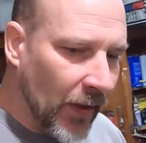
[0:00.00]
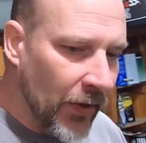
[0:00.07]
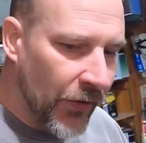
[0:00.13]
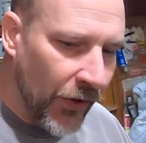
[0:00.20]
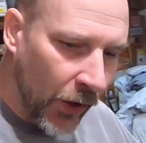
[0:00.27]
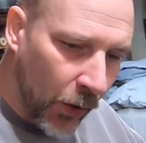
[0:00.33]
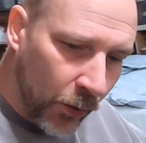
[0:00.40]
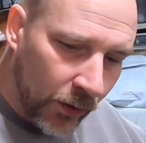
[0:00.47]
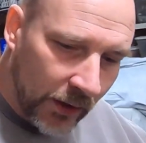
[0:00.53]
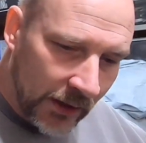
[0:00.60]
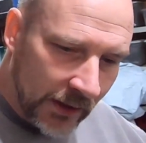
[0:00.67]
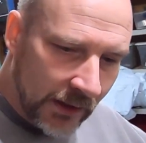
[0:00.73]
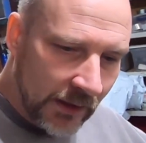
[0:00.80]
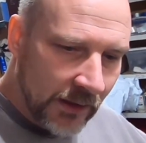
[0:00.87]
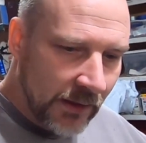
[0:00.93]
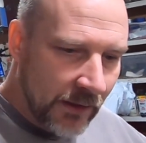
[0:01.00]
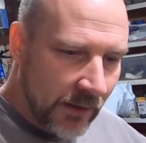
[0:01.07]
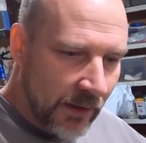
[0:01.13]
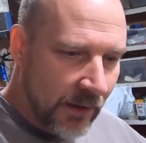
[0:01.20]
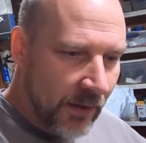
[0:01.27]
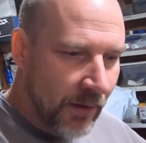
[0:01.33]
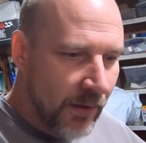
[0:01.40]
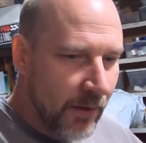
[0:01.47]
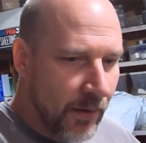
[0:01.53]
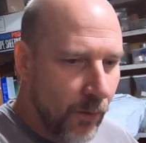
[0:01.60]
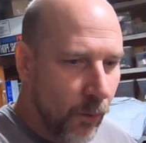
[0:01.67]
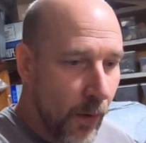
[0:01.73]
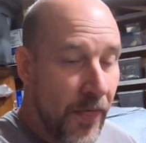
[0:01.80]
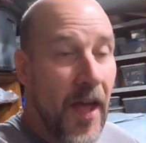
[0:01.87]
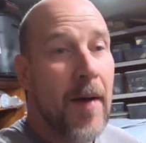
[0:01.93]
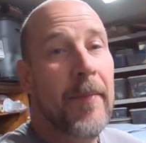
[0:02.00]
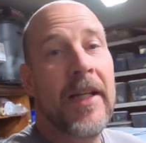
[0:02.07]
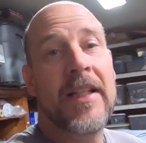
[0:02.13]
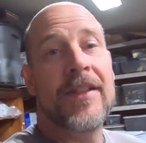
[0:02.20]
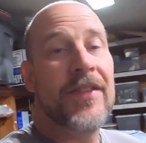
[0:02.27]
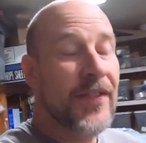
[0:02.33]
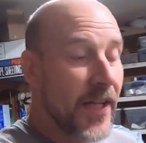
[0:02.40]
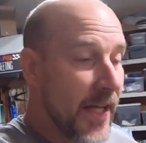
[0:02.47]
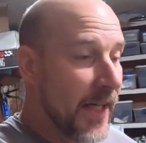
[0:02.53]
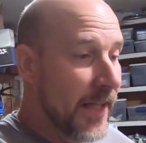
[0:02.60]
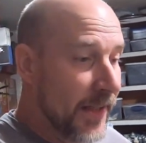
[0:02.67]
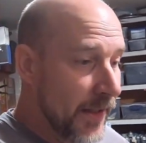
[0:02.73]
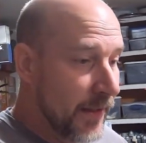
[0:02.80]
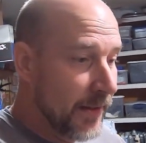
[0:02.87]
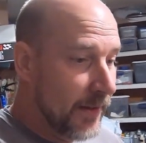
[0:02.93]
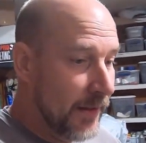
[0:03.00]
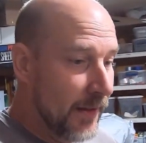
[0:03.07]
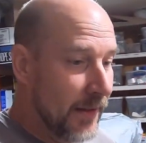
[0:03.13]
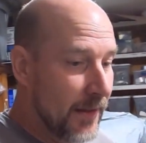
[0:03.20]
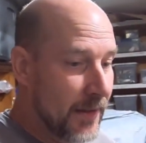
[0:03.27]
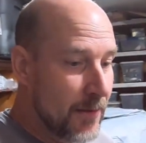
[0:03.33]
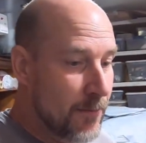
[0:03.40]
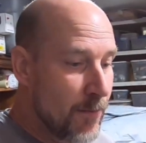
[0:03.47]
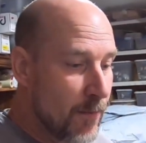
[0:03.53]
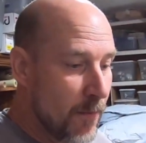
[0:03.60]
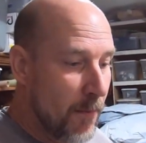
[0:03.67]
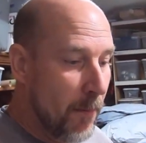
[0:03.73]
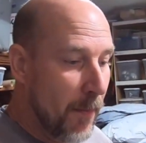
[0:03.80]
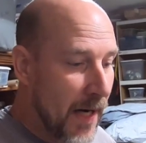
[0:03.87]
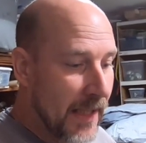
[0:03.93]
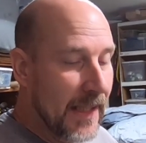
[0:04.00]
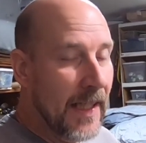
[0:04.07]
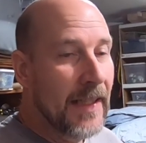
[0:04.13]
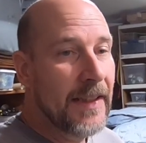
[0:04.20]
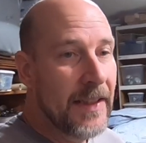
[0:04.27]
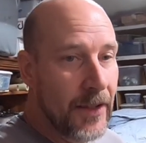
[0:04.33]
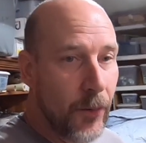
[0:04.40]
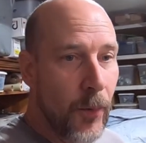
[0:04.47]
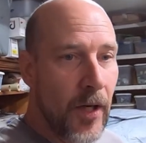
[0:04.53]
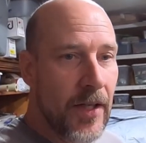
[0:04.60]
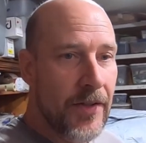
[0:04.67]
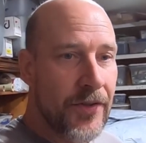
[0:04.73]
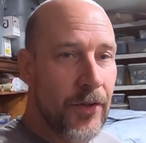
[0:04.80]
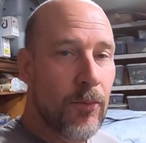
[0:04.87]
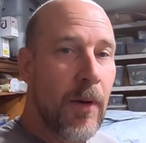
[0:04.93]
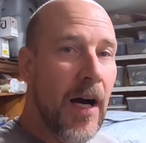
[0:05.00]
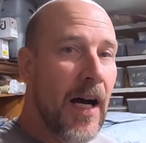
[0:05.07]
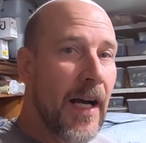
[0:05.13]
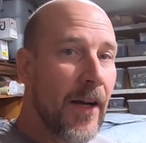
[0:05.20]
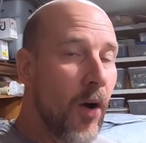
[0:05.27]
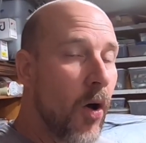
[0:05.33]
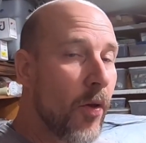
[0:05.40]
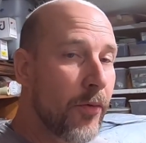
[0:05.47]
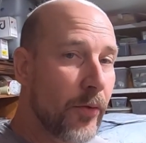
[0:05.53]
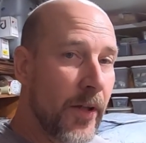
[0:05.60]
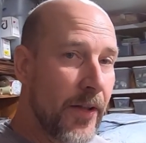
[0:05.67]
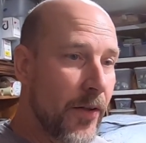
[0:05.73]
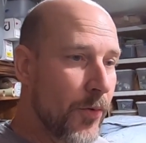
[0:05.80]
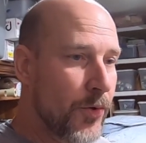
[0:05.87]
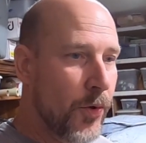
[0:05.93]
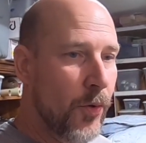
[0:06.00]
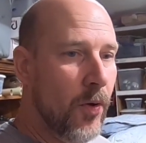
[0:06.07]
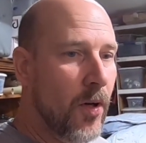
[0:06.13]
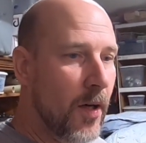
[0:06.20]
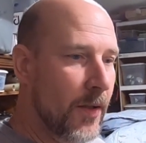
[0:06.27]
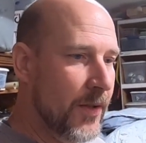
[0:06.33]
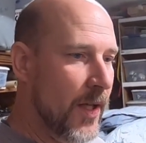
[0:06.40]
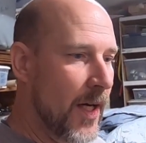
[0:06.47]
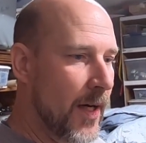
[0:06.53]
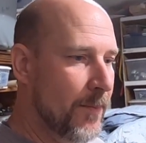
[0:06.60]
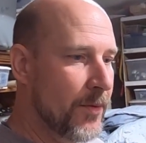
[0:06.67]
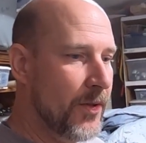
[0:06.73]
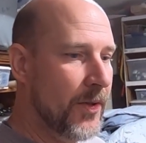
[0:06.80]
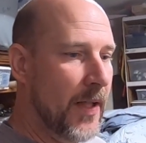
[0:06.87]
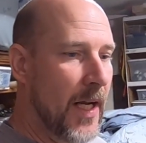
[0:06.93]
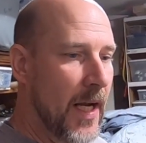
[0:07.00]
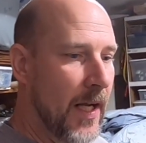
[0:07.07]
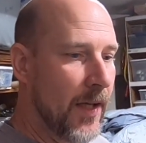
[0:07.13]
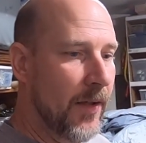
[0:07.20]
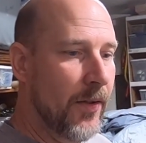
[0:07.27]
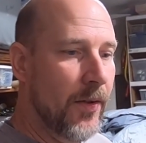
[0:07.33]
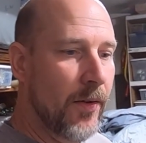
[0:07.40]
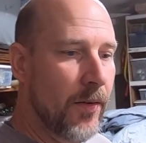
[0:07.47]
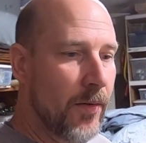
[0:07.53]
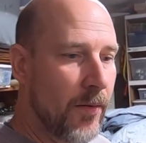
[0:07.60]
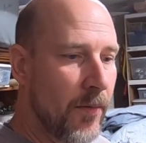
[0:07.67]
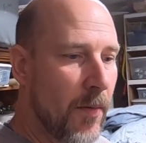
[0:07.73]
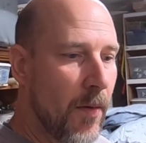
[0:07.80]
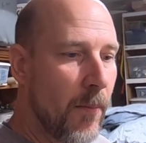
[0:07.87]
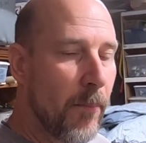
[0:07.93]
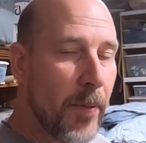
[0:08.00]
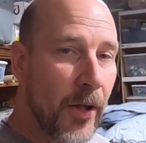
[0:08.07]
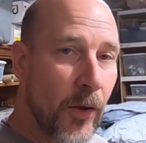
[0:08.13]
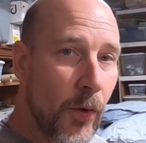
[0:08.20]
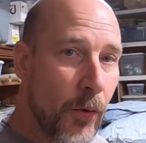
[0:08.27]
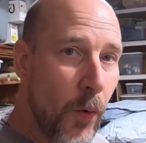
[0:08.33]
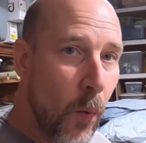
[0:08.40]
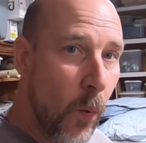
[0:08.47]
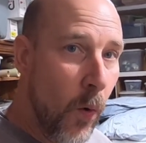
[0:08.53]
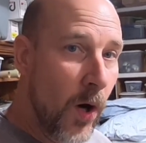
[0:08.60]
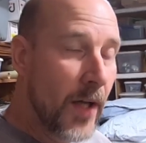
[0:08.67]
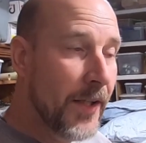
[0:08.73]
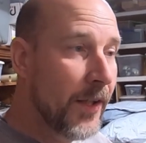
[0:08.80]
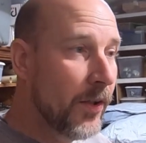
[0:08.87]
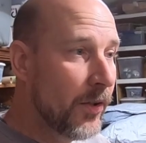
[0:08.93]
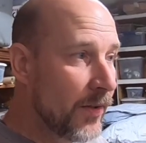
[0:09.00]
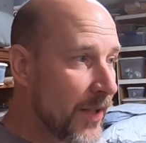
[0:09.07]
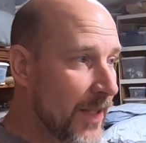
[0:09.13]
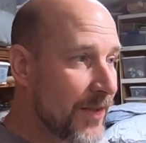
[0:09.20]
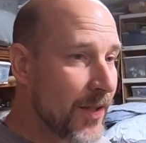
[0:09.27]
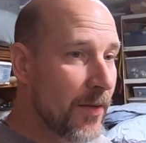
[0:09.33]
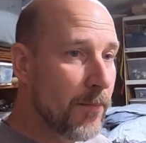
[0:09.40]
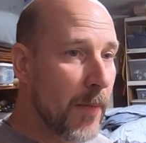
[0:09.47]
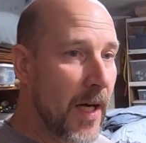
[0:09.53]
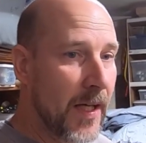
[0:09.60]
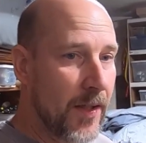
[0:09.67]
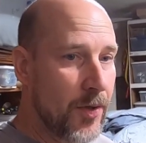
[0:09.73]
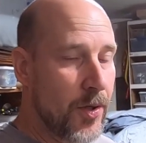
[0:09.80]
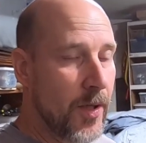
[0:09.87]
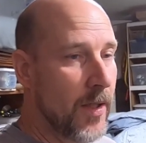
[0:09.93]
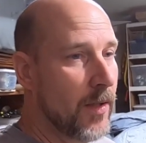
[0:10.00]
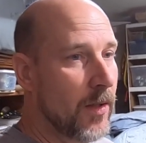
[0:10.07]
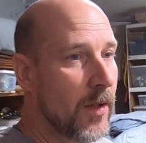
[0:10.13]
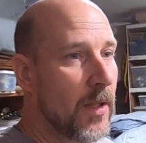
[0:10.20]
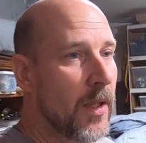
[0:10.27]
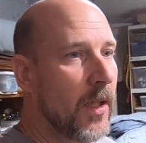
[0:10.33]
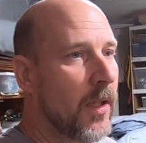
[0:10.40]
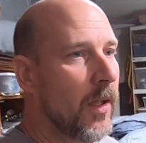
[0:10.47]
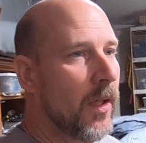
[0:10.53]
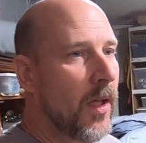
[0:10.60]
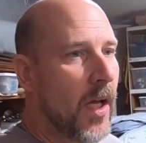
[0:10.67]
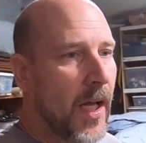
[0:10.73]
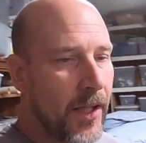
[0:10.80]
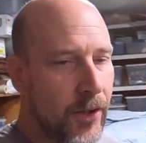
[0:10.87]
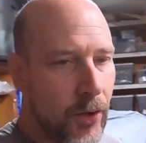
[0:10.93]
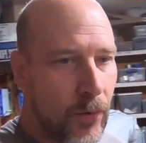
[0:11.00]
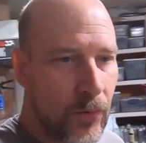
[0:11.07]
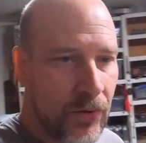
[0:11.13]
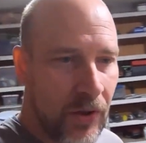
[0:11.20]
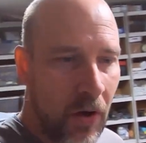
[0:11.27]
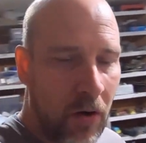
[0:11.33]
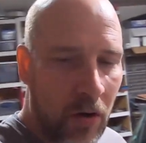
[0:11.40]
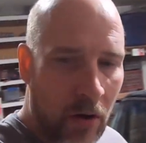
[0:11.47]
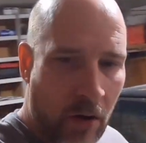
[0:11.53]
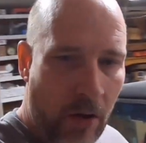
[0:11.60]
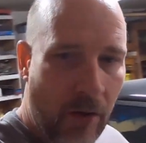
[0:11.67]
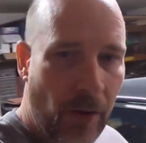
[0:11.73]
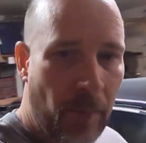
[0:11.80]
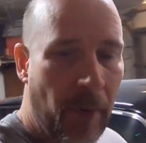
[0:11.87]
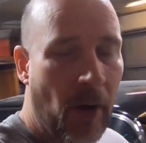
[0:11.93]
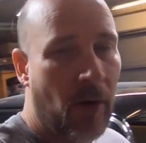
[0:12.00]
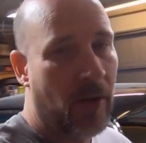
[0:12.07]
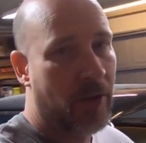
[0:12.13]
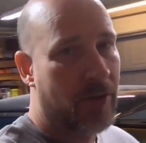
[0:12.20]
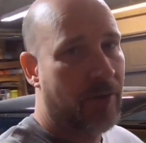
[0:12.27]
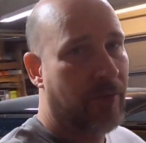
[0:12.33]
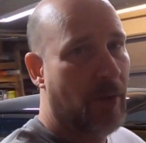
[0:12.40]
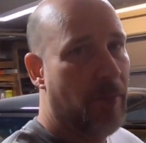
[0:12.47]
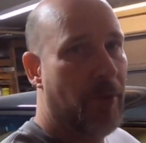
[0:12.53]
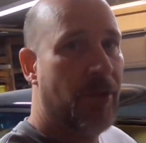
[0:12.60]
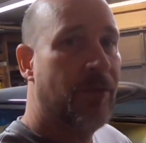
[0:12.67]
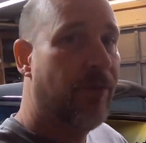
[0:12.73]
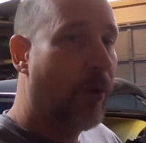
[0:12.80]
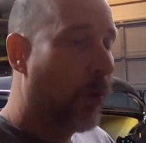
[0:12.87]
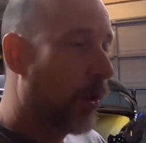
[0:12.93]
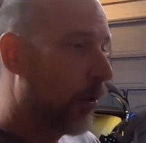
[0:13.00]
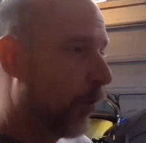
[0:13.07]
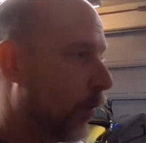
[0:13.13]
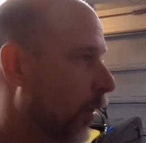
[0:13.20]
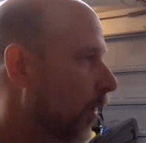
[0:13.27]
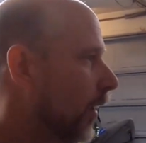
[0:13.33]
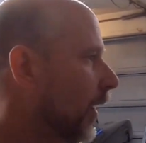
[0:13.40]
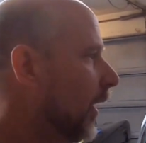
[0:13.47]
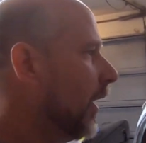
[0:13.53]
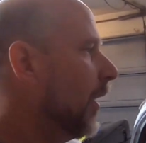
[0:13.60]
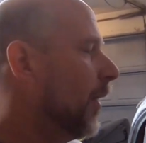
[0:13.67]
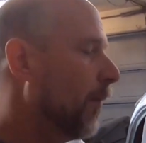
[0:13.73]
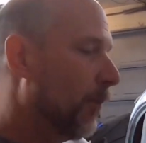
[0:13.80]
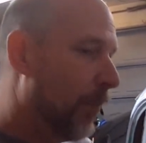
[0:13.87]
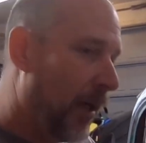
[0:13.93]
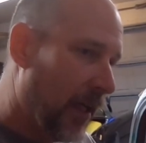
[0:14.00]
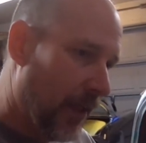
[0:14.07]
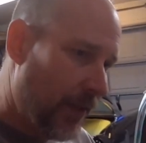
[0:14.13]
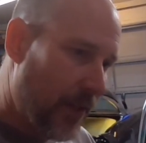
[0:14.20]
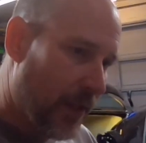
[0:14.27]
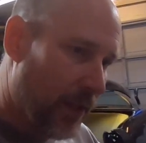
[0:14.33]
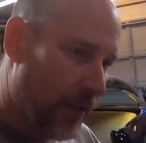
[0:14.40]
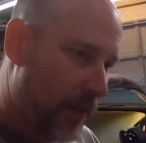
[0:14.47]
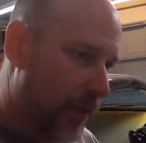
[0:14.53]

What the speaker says: So with that being said, my idea was to buy all three of those two-door hardtops and build one decent body shell and use all the parts from this four-door. But